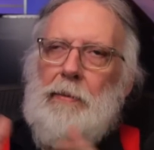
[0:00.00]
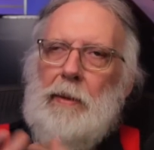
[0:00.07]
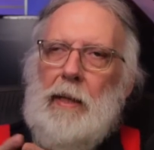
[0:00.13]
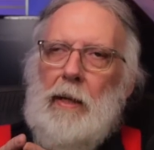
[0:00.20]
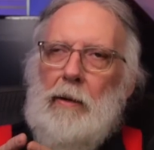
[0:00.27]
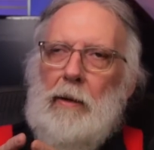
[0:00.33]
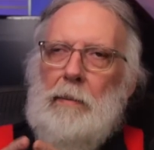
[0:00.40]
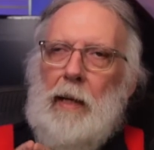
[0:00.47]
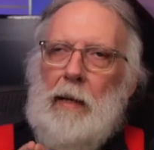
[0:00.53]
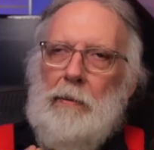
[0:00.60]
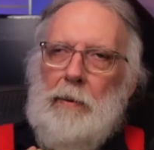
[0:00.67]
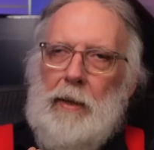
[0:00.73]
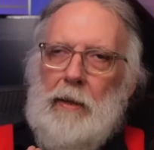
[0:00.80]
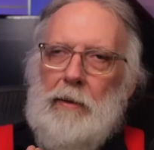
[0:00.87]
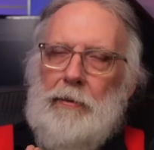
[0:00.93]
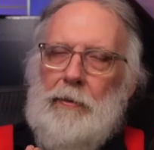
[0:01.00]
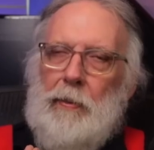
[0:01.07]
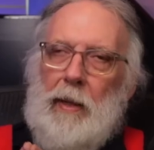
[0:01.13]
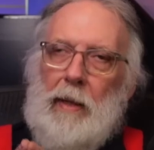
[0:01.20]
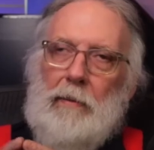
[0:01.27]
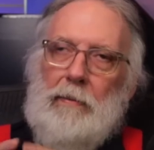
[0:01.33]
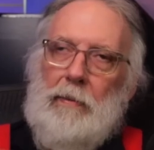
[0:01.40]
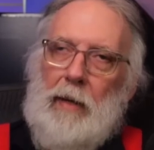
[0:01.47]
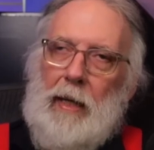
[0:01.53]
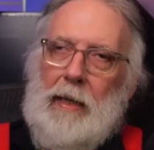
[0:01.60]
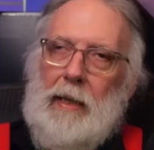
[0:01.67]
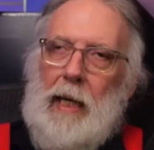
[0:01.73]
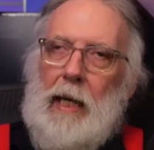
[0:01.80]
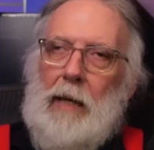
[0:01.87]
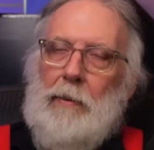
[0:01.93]
we know about Windows 12 right
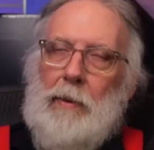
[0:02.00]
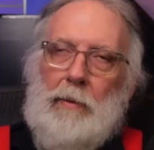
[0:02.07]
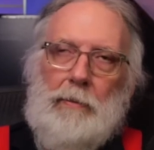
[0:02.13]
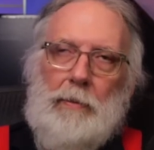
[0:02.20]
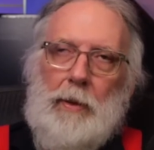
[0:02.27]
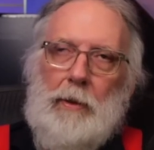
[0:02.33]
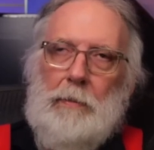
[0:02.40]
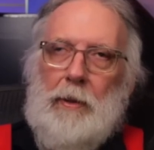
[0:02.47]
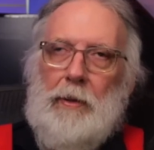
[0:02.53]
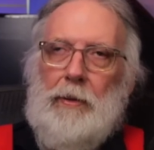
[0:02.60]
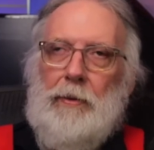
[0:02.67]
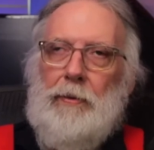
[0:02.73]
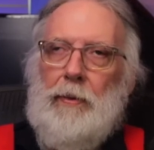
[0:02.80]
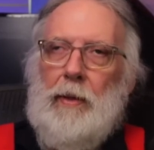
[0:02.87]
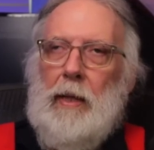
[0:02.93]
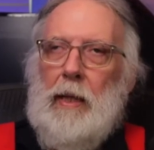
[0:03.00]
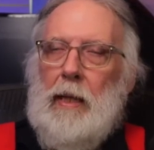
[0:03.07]
now are rumors.